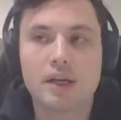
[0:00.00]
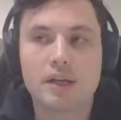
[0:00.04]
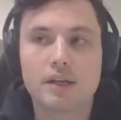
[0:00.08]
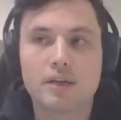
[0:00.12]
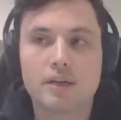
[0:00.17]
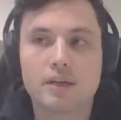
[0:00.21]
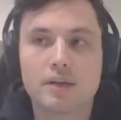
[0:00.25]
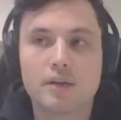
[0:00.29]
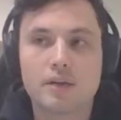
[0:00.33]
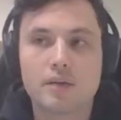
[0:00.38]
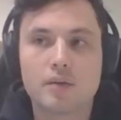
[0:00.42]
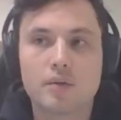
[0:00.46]

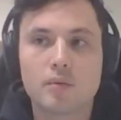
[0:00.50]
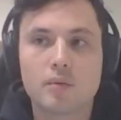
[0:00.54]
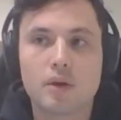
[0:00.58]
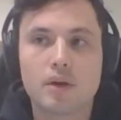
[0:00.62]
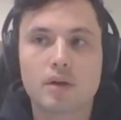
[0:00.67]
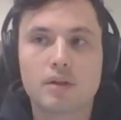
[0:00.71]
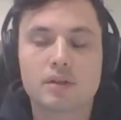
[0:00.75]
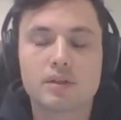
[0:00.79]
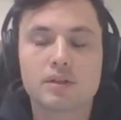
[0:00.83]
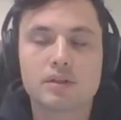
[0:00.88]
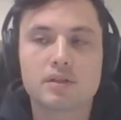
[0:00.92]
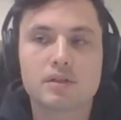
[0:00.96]
and
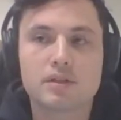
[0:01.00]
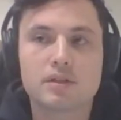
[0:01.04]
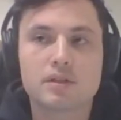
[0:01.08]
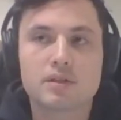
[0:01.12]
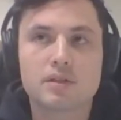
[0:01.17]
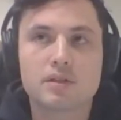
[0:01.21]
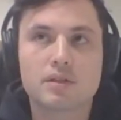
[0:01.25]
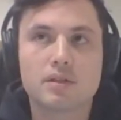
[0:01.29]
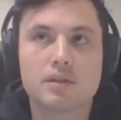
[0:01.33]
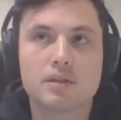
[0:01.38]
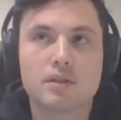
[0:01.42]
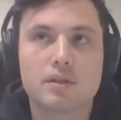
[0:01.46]
whereas
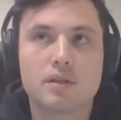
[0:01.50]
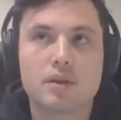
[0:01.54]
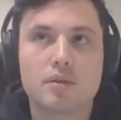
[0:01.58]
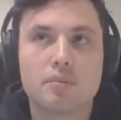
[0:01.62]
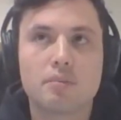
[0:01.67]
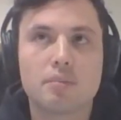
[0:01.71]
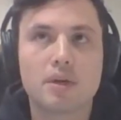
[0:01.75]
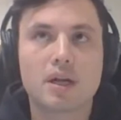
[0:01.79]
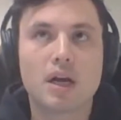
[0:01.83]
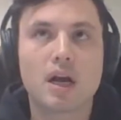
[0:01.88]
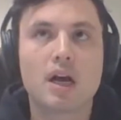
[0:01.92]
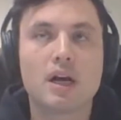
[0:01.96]

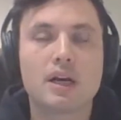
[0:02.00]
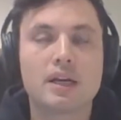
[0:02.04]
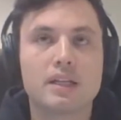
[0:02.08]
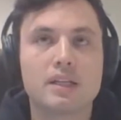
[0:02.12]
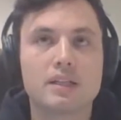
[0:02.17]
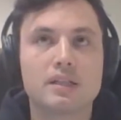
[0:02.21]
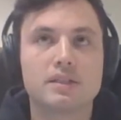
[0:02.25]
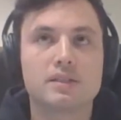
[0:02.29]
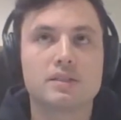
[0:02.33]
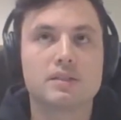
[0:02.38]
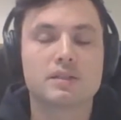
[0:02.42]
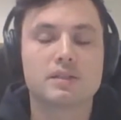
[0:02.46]

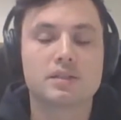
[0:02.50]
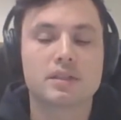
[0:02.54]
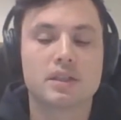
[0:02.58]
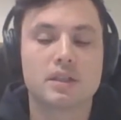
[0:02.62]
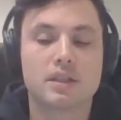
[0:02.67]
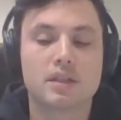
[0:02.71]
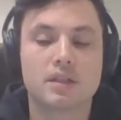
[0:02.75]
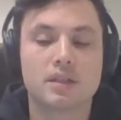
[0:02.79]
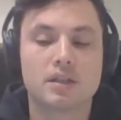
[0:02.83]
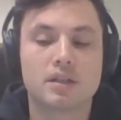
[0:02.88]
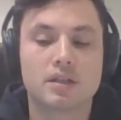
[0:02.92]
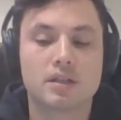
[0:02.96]
Bacardi is
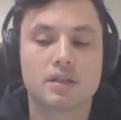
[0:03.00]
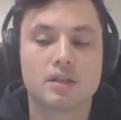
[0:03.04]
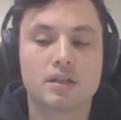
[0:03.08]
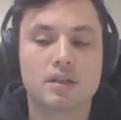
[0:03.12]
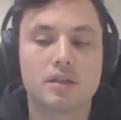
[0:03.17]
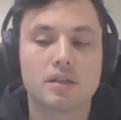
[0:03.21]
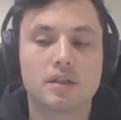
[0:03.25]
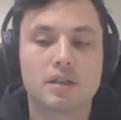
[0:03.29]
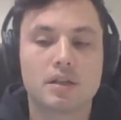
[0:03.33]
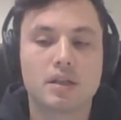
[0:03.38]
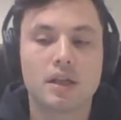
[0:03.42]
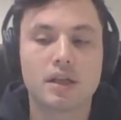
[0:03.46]

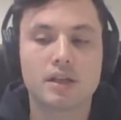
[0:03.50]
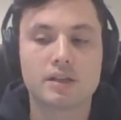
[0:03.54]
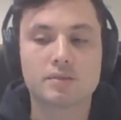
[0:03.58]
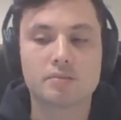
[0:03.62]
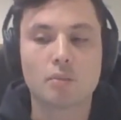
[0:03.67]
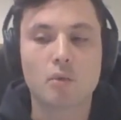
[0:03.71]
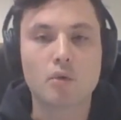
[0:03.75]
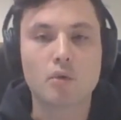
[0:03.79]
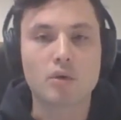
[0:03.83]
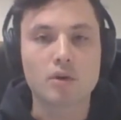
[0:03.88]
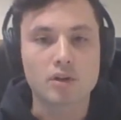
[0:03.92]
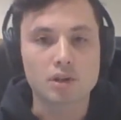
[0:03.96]
it's
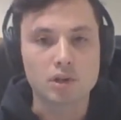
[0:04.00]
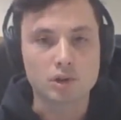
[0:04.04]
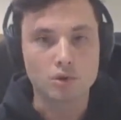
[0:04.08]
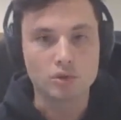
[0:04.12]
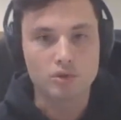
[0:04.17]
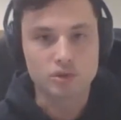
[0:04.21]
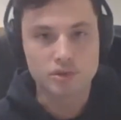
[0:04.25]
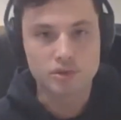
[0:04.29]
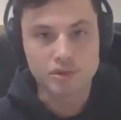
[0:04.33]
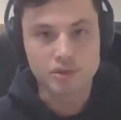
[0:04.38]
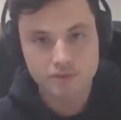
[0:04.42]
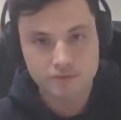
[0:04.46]
more
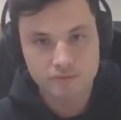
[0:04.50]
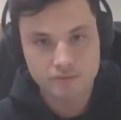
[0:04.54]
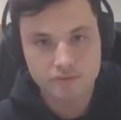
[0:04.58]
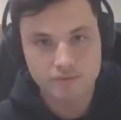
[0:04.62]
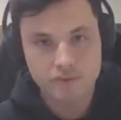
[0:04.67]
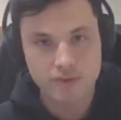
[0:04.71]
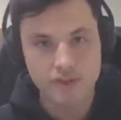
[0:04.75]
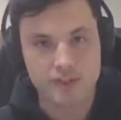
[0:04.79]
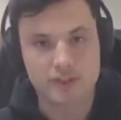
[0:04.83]
inclusive.